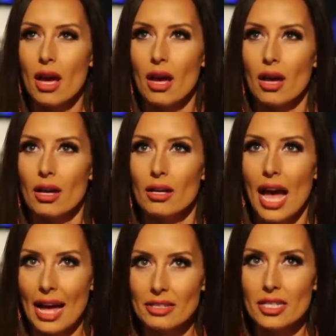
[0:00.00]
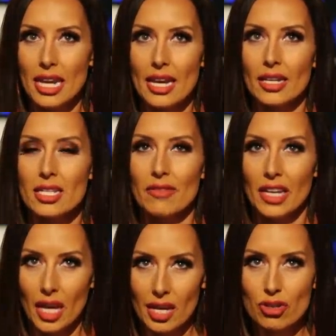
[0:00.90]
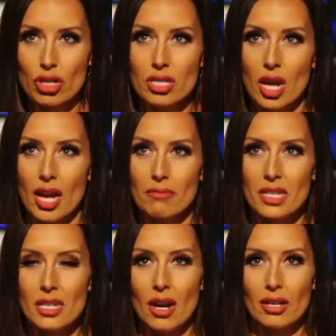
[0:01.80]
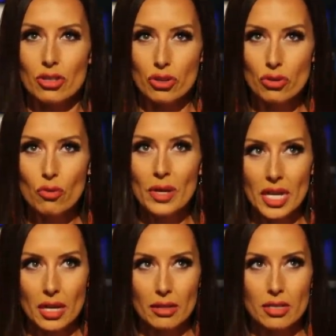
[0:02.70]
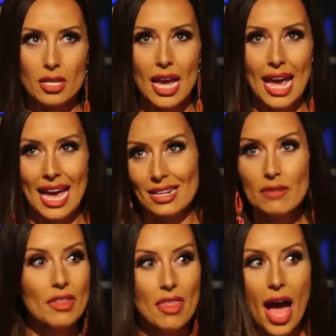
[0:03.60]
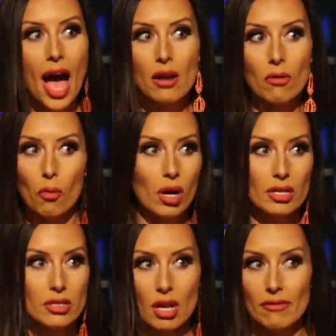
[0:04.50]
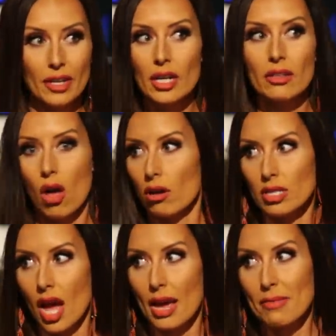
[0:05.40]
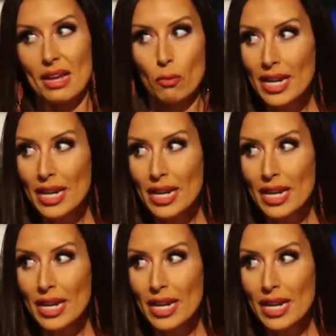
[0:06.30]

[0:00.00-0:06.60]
uh, had to take his vacation time. He got two weeks, and even that was a very long time. And